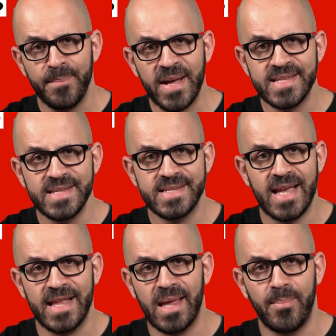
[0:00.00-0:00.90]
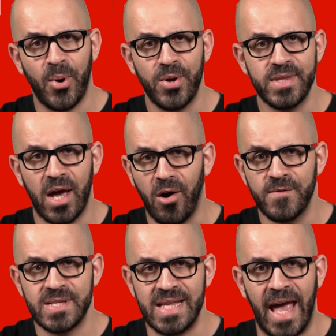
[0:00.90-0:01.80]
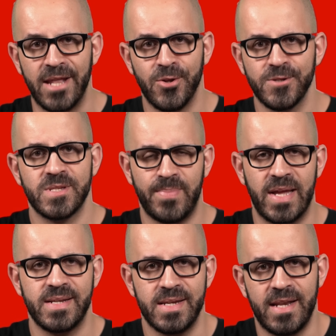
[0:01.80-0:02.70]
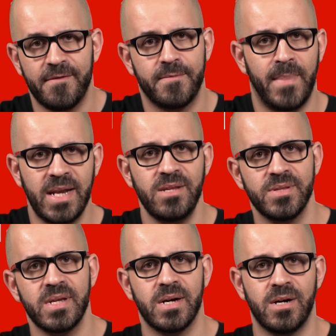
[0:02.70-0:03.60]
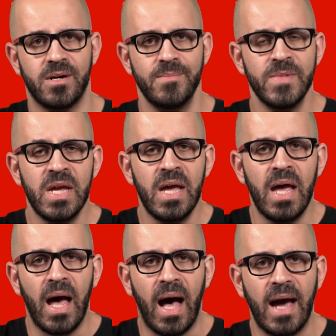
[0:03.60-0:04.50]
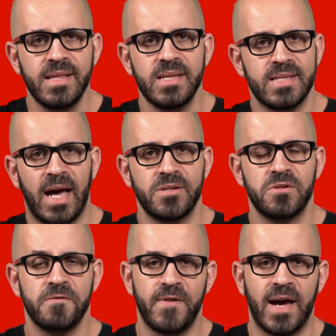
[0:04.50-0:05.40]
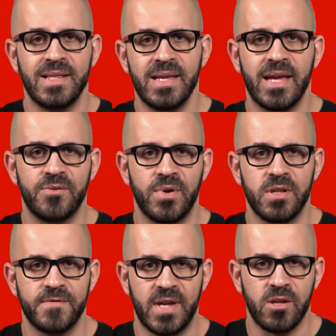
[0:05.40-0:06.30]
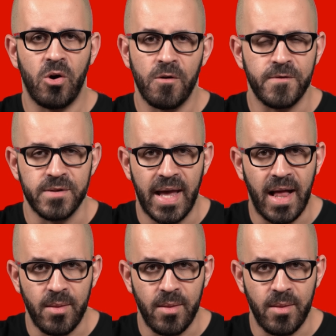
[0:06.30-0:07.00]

But since at that point I obviously had not spent enough money on the car, I decided to finally get rid of that awful